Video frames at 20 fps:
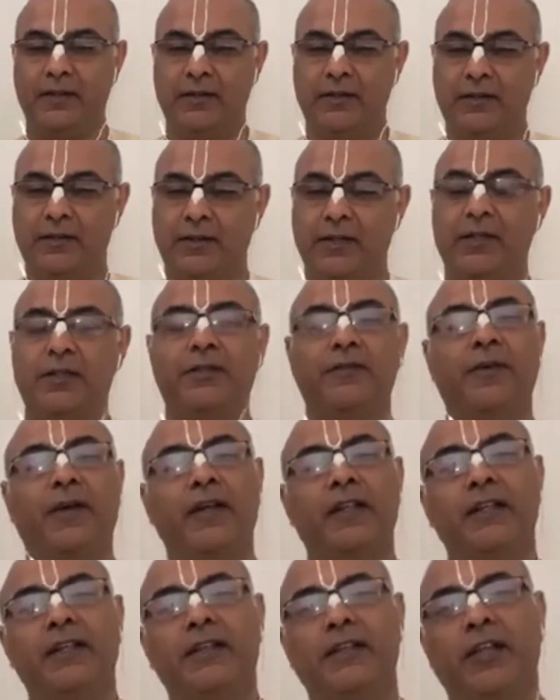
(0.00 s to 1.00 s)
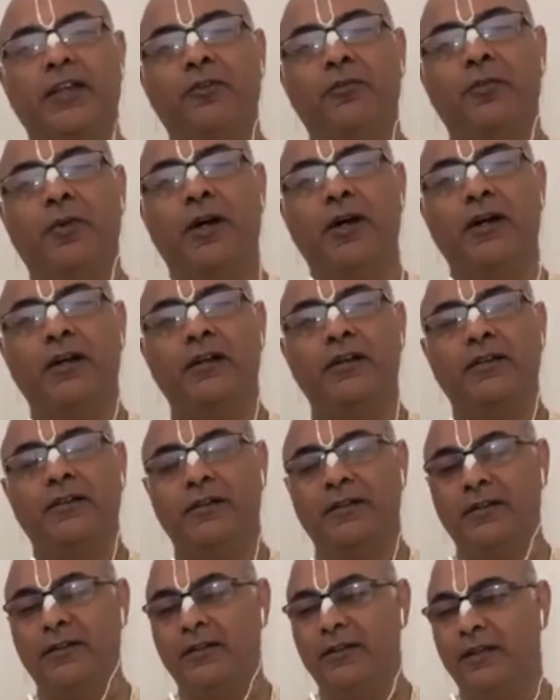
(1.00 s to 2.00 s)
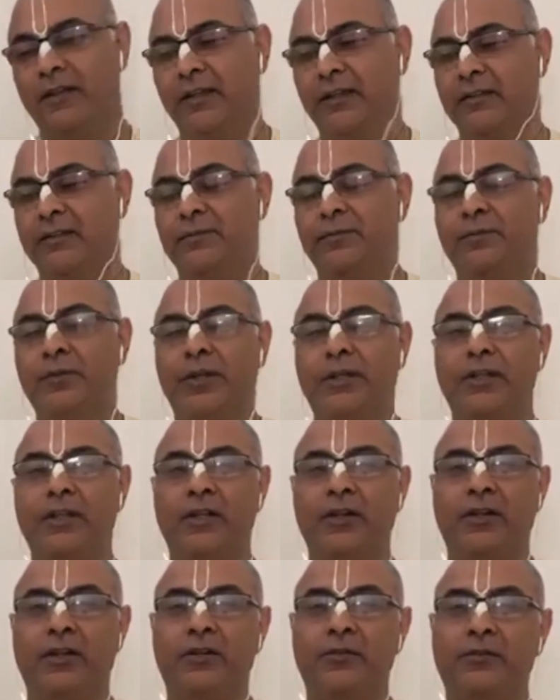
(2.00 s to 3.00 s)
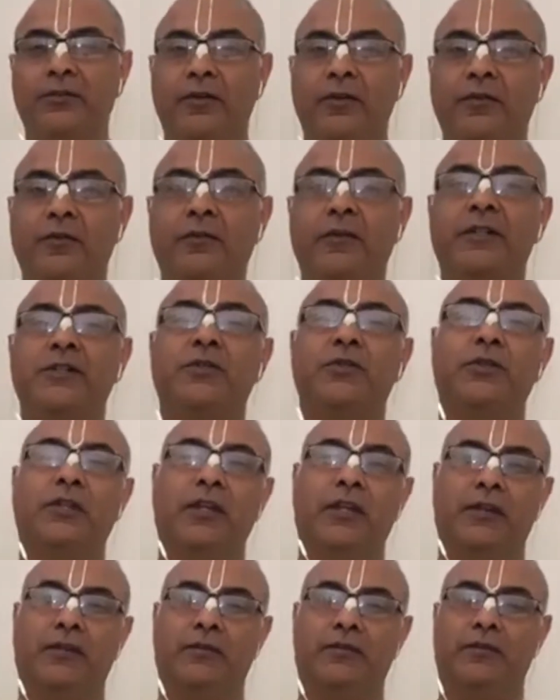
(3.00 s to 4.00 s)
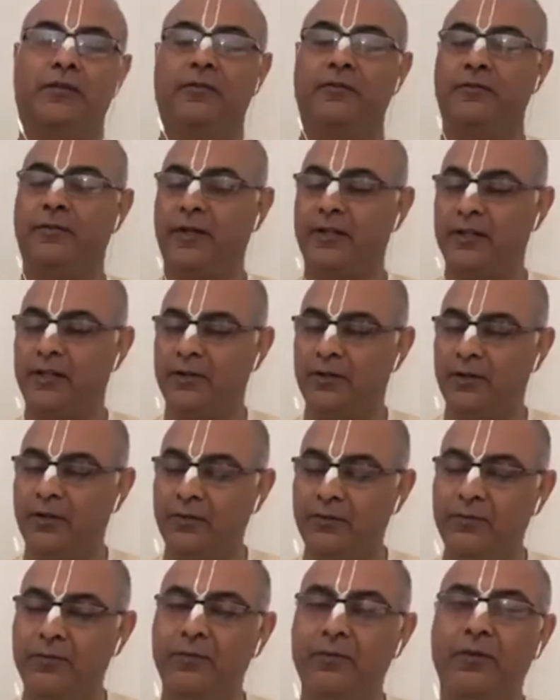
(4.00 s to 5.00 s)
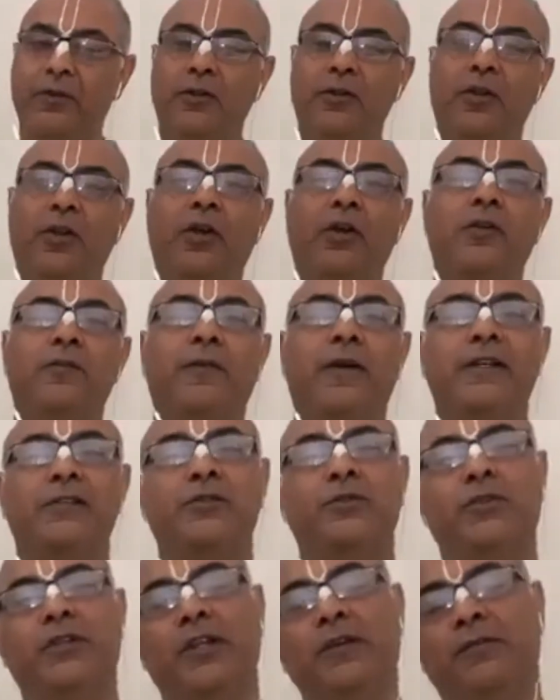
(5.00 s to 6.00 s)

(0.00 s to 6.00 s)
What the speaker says: His father Devbhag is brother of Vasudev, father of Lord Vasudev